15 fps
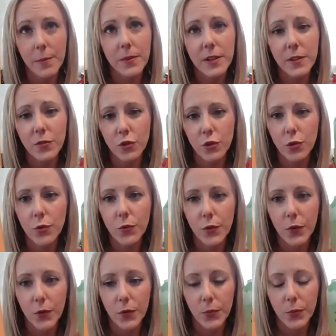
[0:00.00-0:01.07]
I believe 2
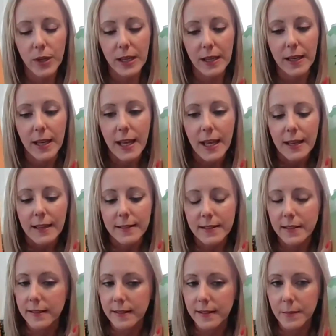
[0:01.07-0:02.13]
for 3
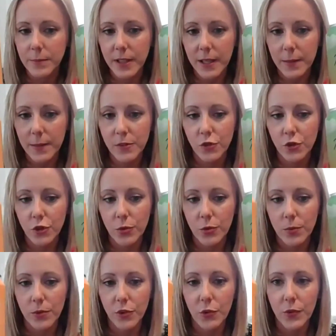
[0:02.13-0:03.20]
until sometime in June.